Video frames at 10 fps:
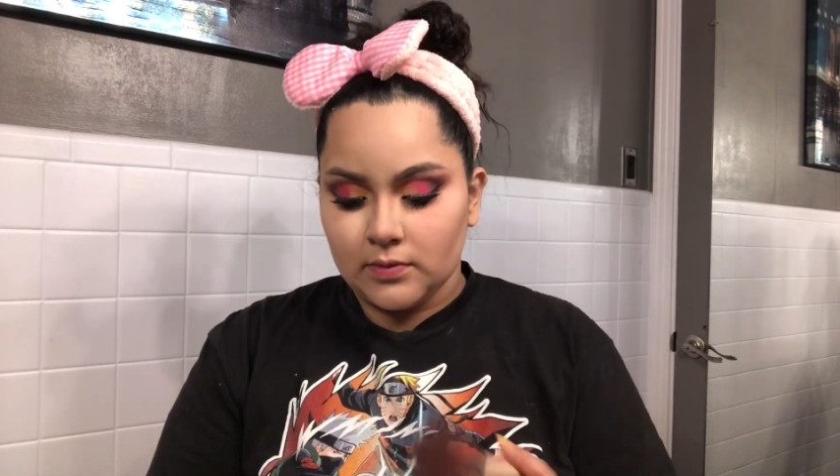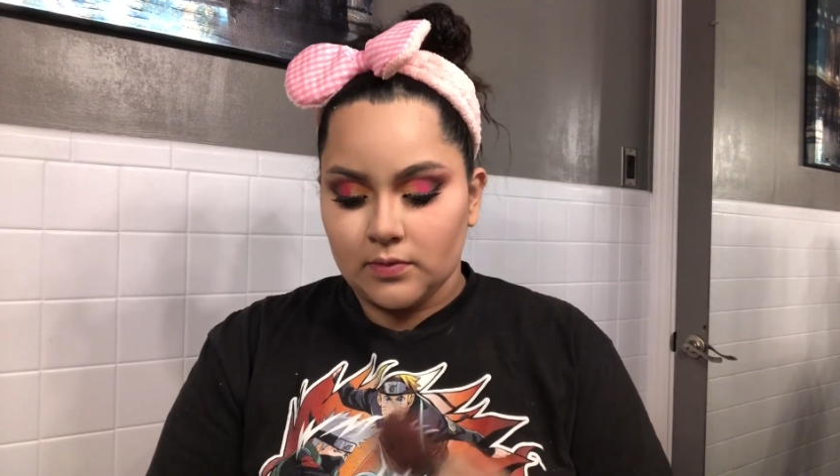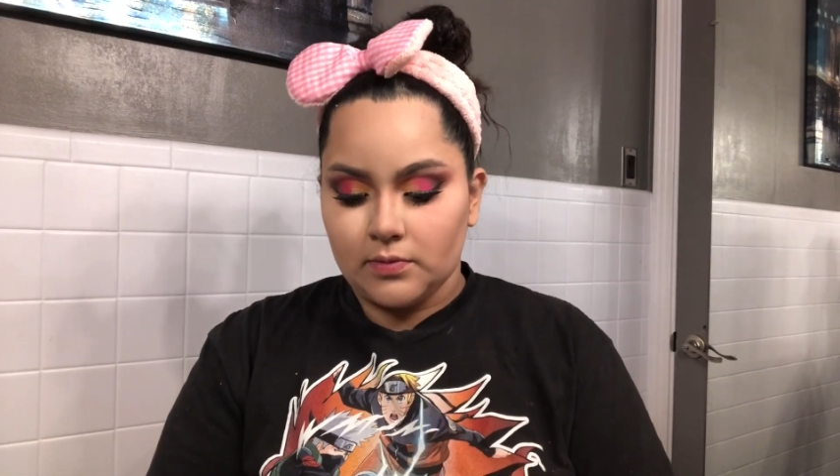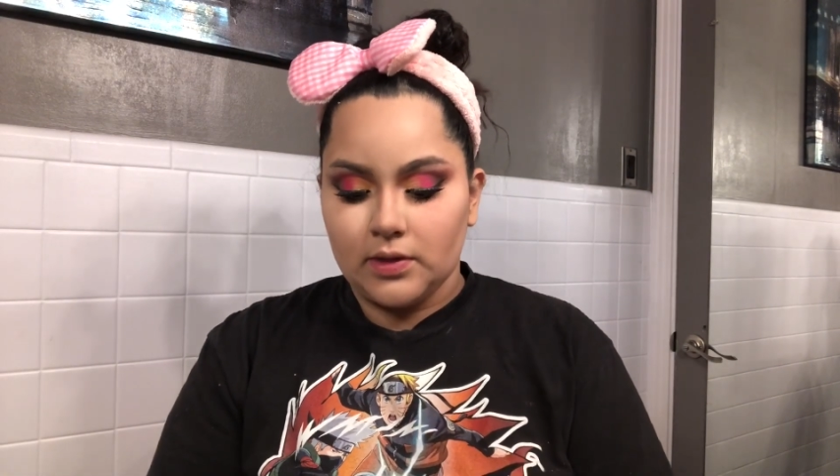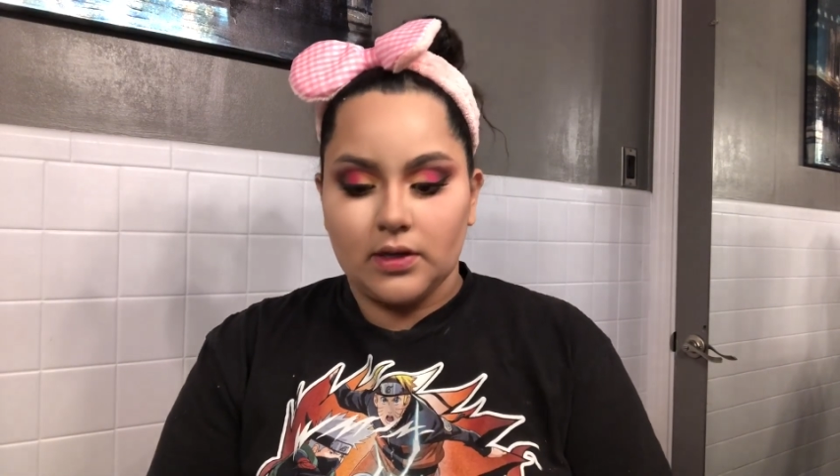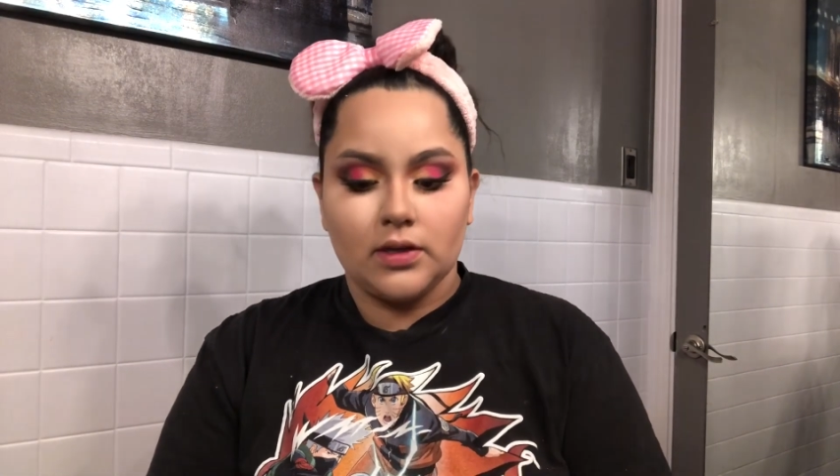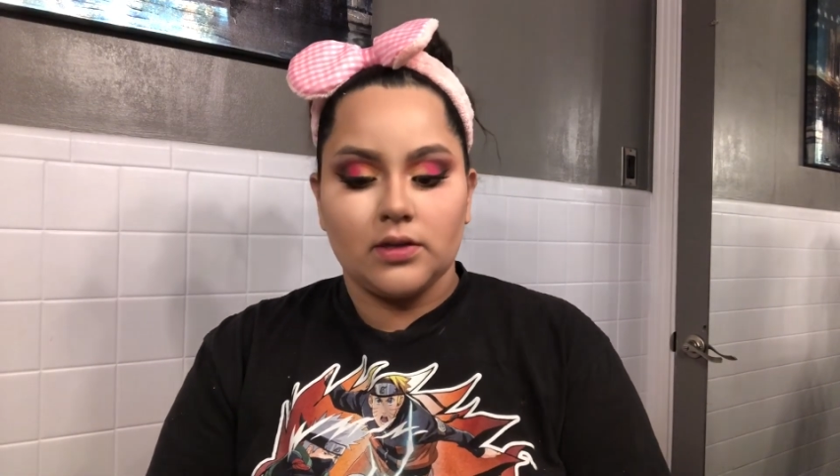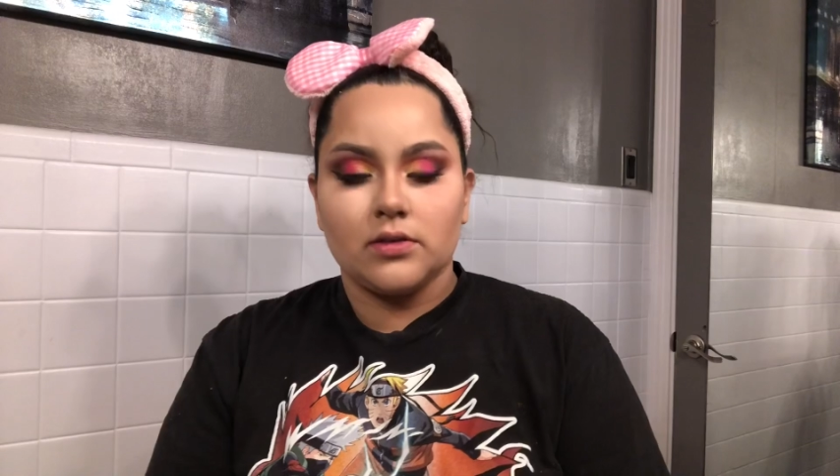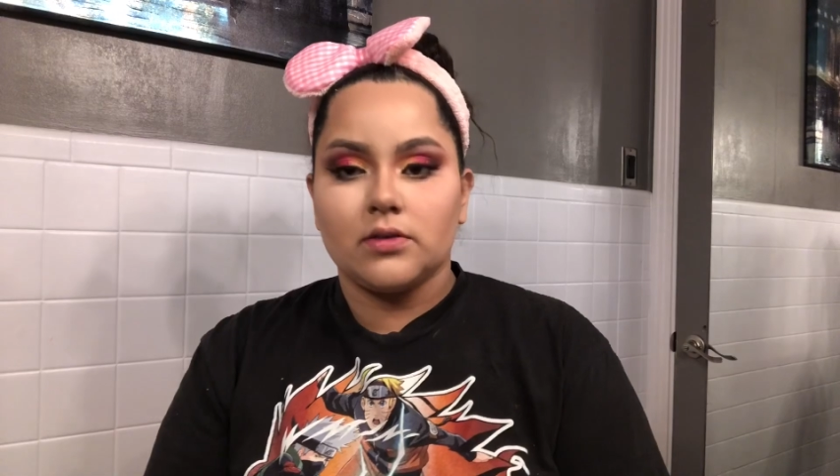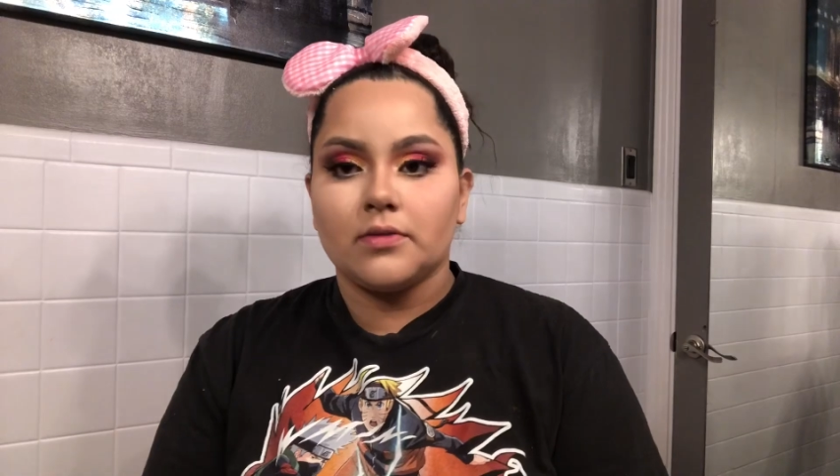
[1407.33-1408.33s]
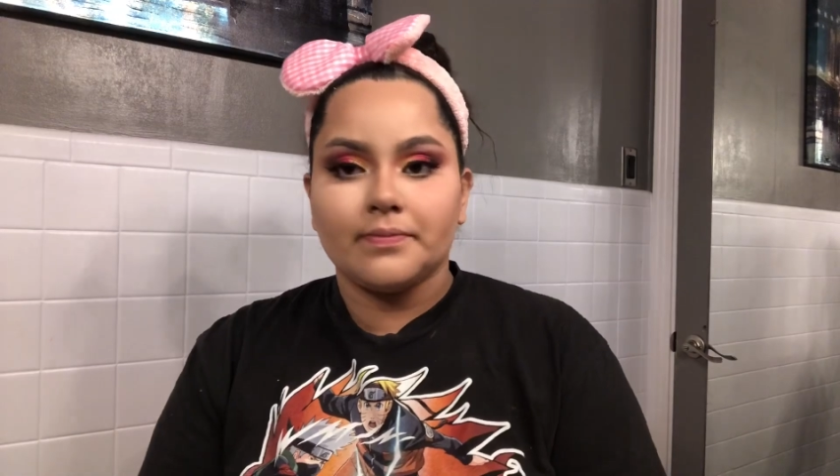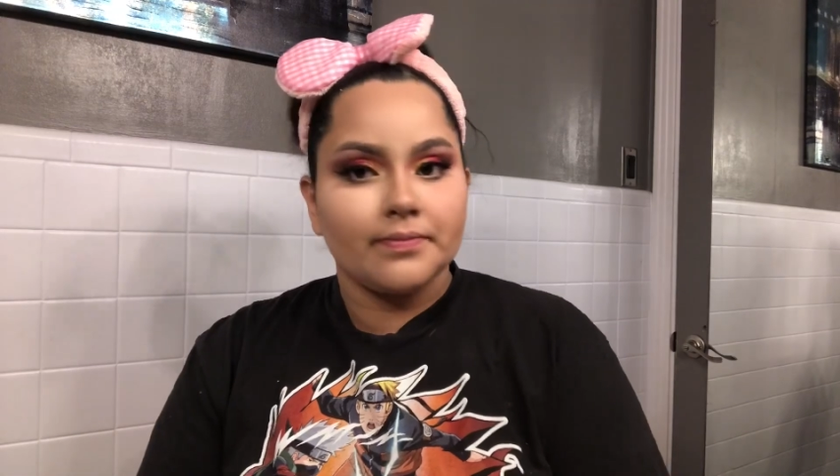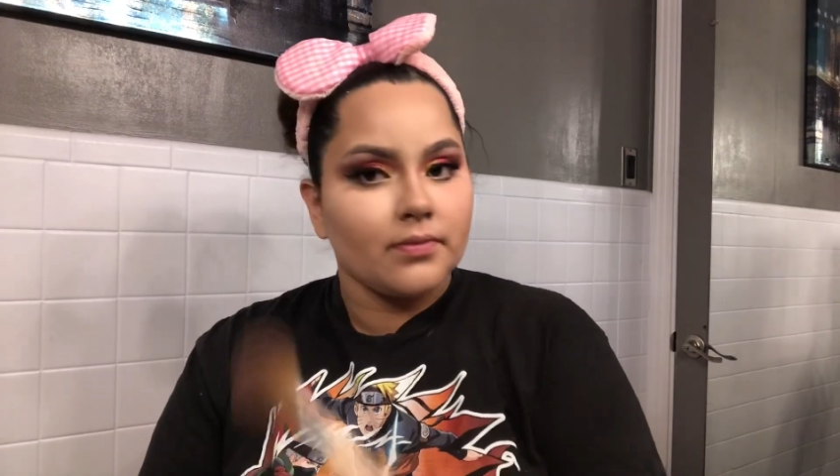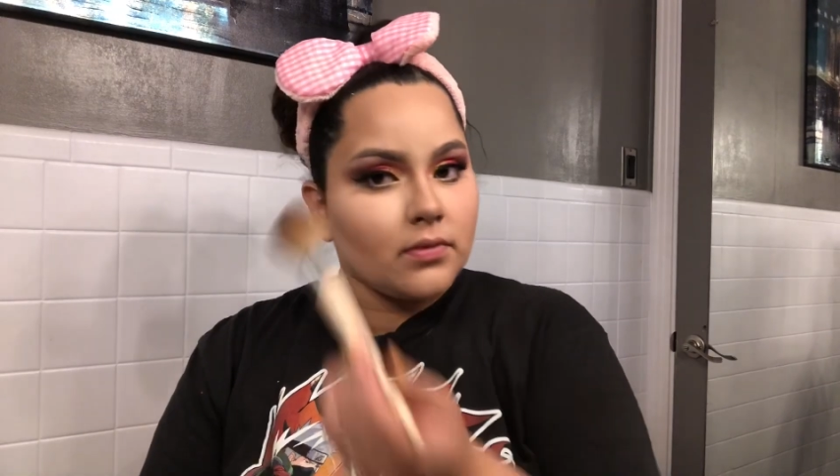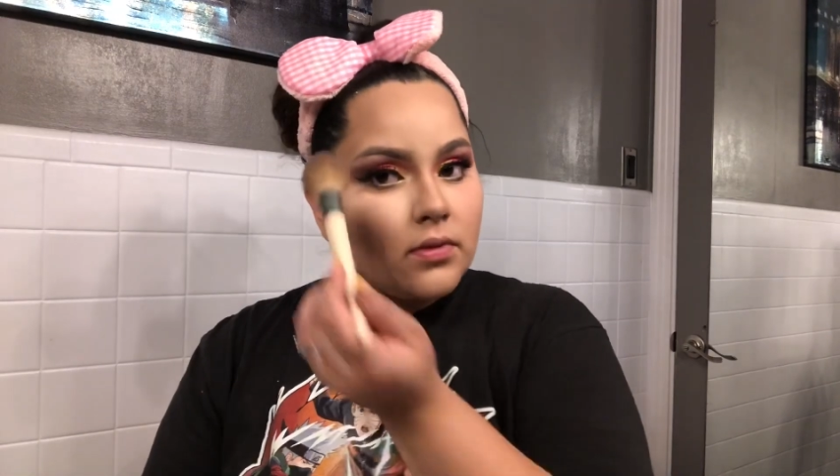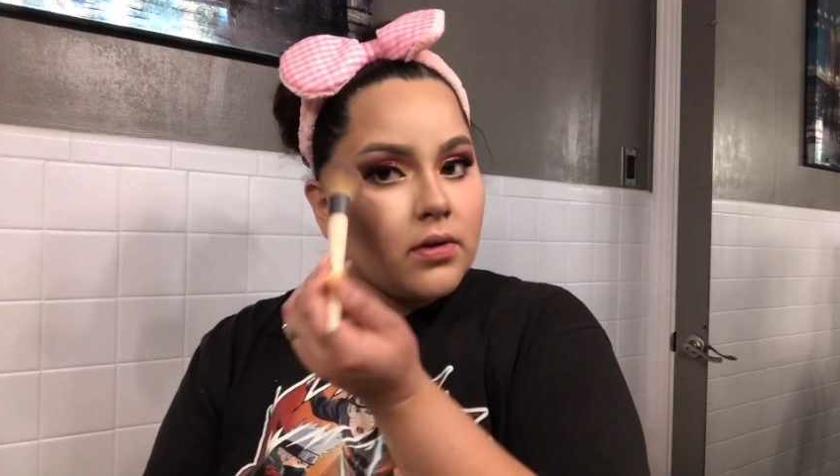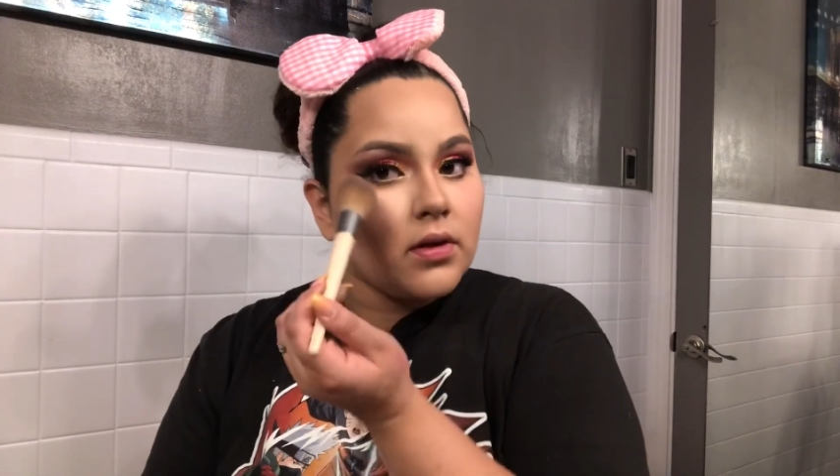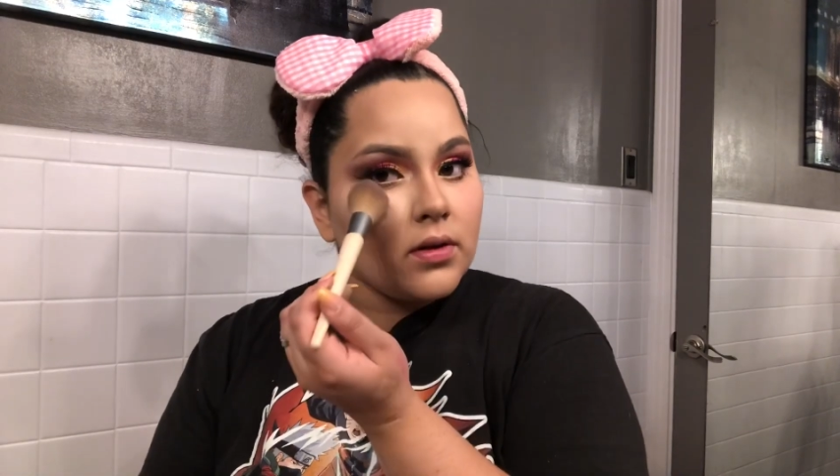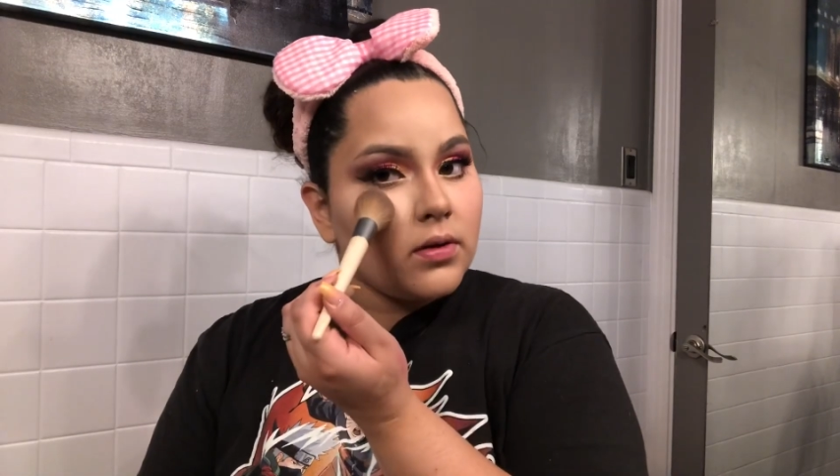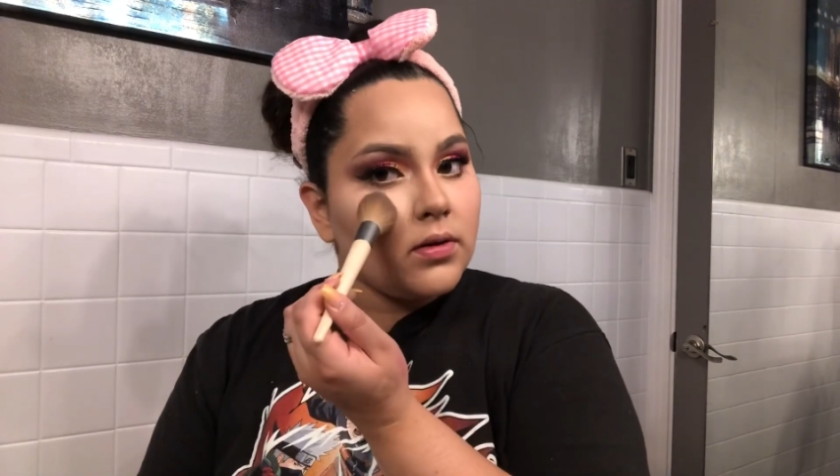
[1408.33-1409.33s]
Because
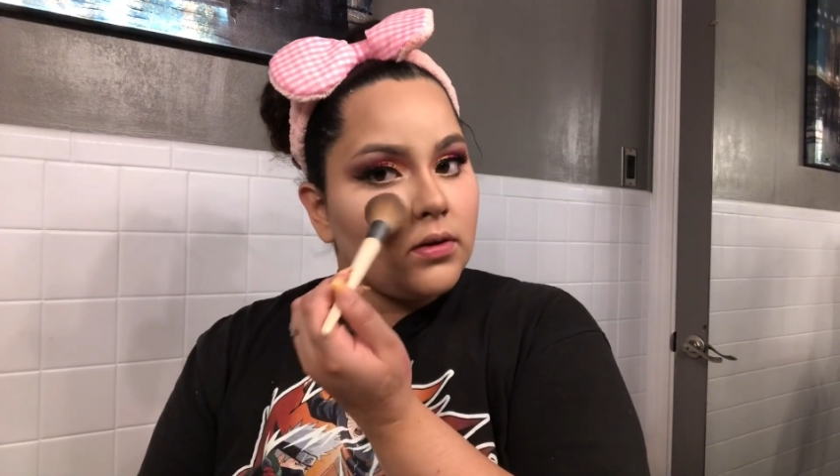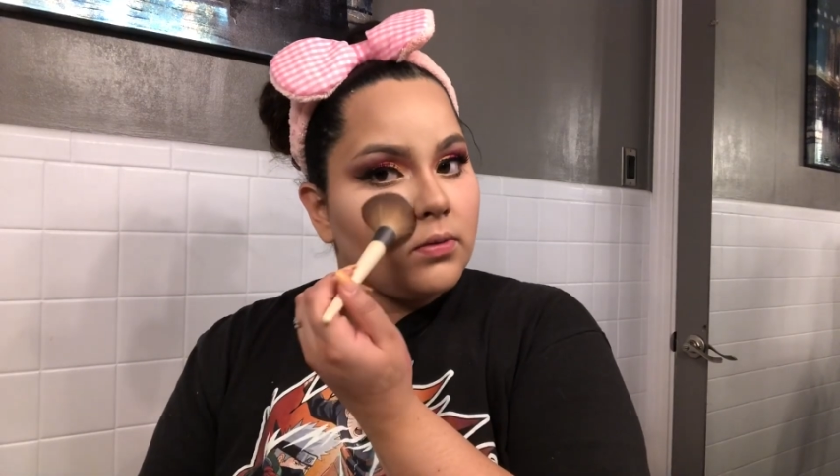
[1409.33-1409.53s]
you